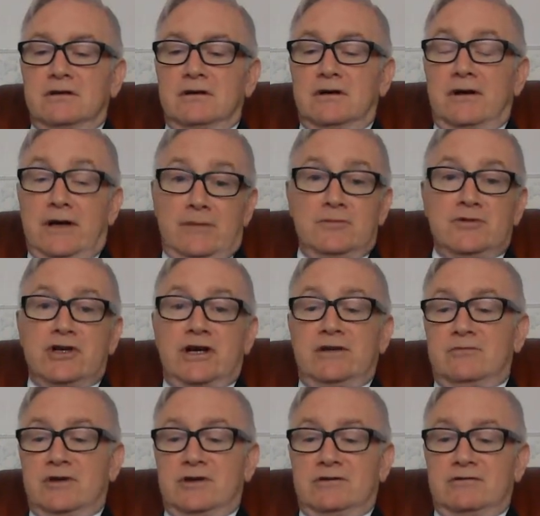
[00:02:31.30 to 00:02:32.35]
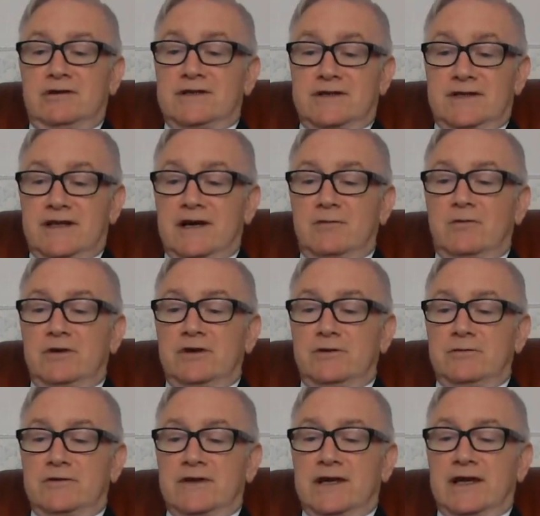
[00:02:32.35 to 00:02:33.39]
I am, Jane, but isn't that what you were
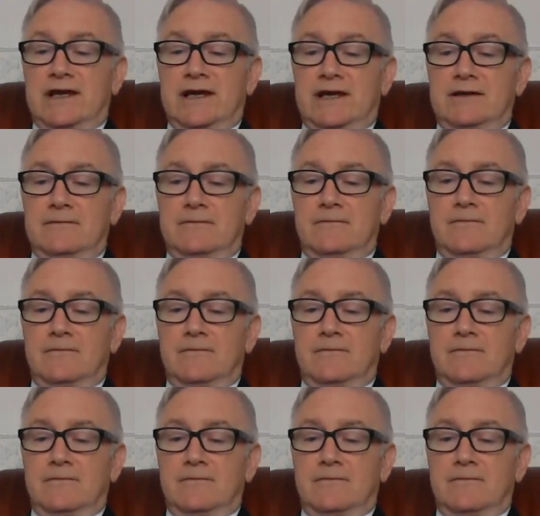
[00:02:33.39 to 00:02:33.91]
thinking?